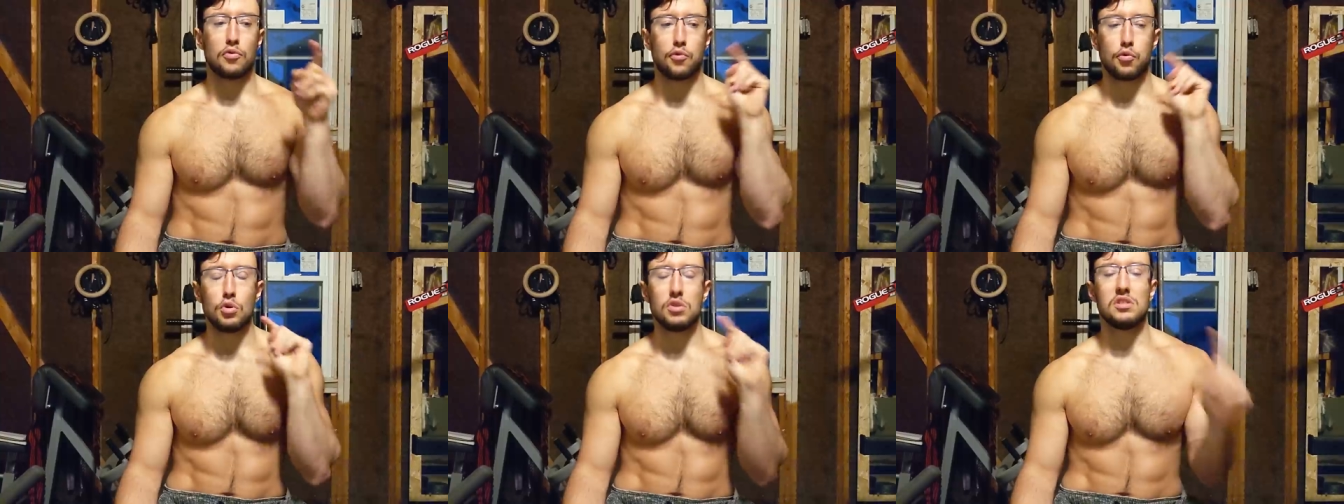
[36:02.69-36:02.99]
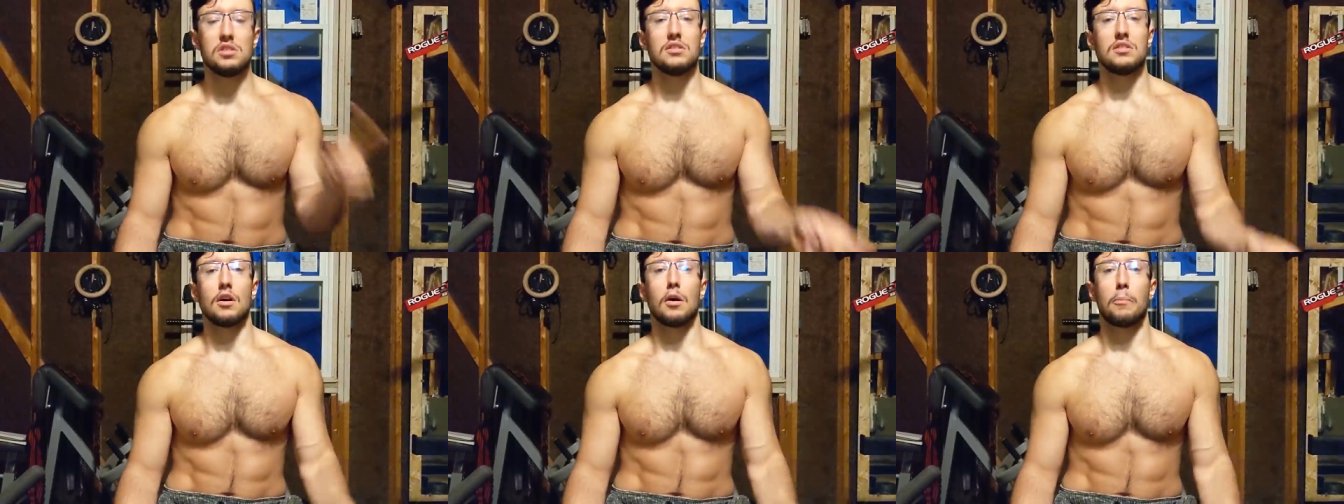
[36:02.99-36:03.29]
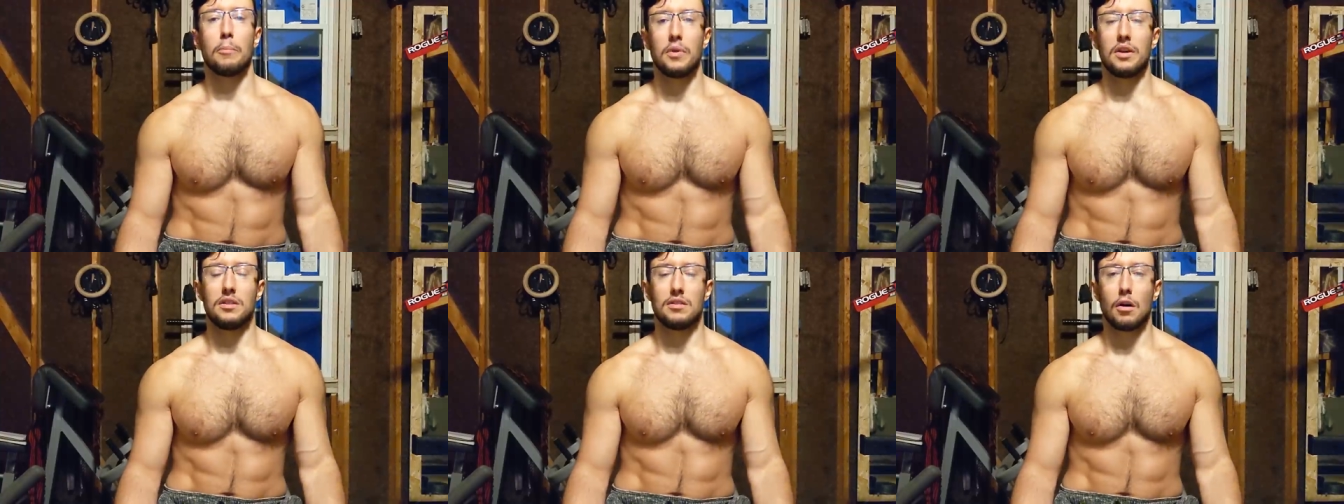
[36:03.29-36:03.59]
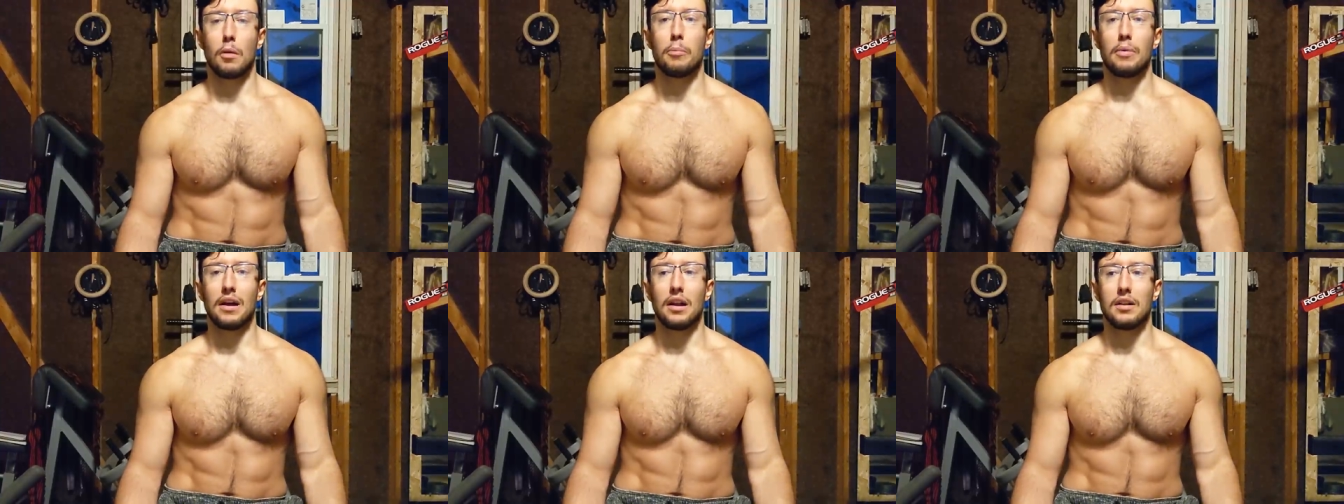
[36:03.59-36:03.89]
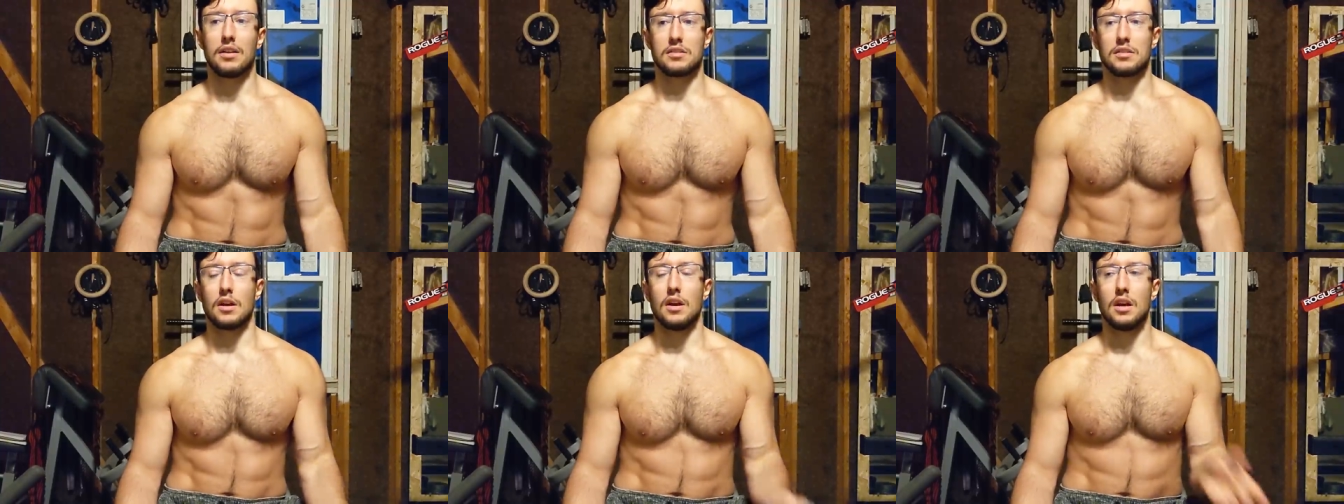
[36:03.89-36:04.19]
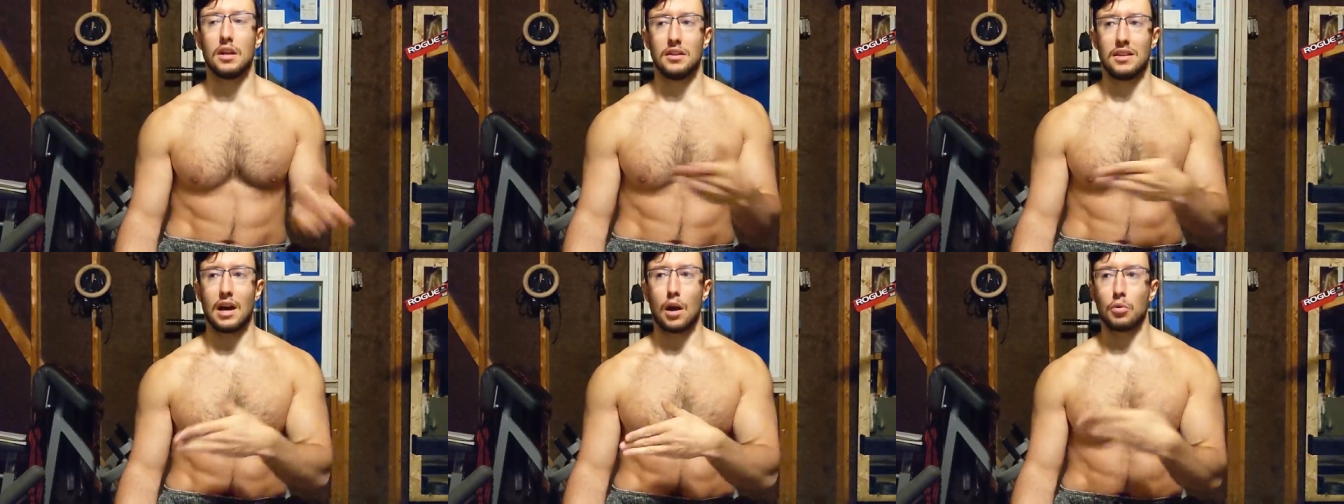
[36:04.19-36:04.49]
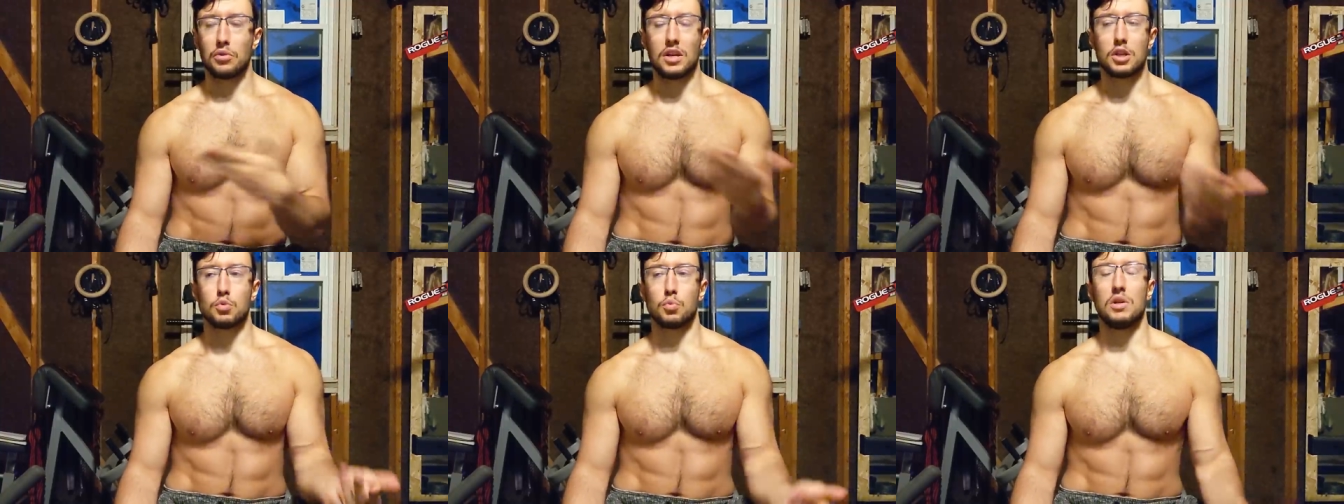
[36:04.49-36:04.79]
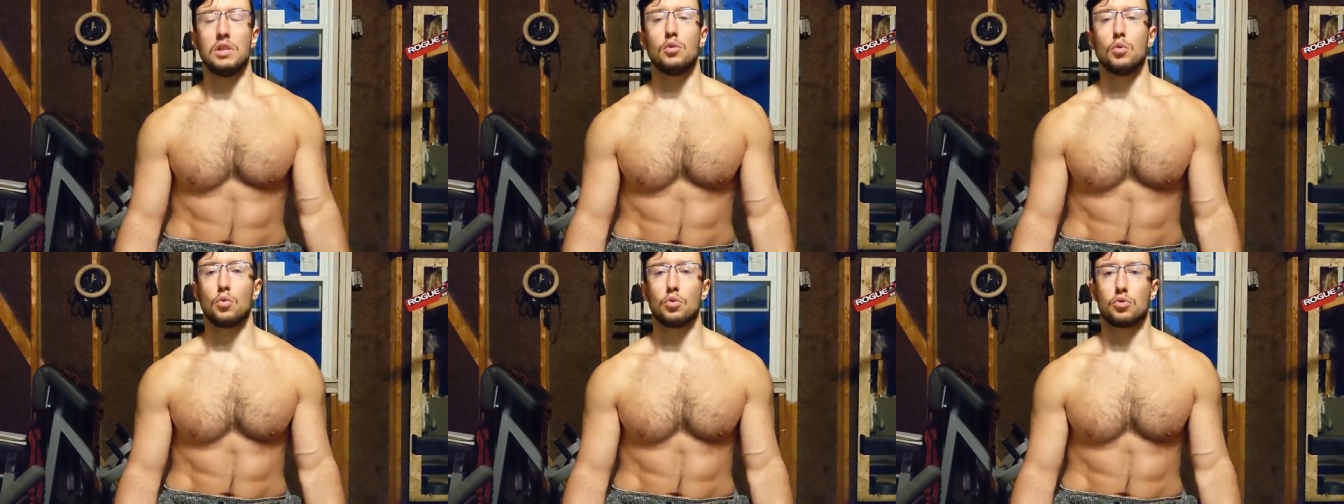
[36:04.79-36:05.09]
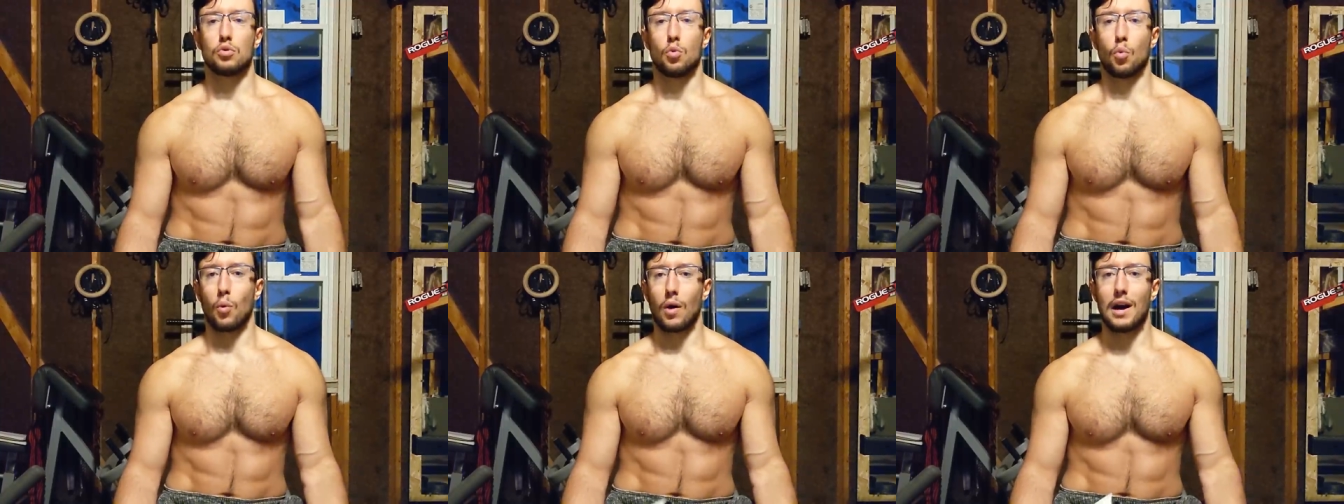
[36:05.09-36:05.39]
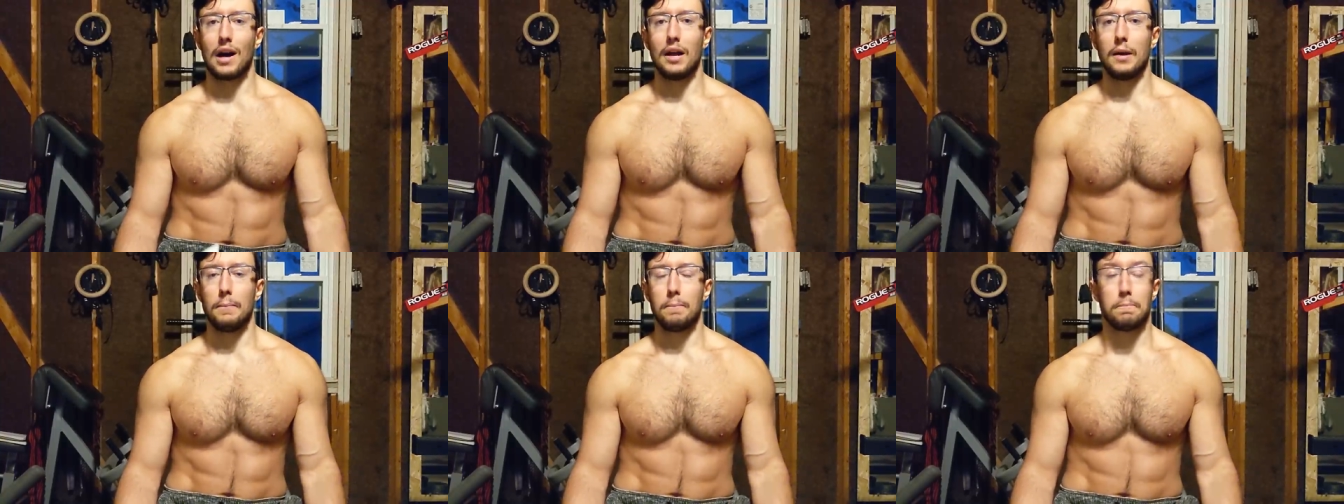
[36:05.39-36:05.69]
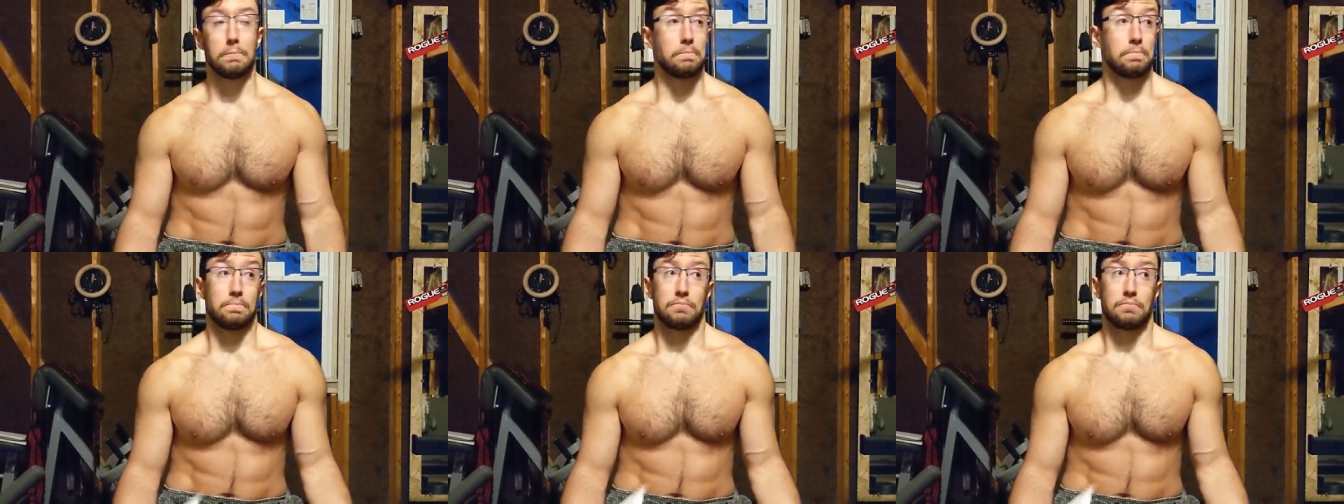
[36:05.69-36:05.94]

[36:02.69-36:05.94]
food in their bellies. Nowadays, we don't. Why?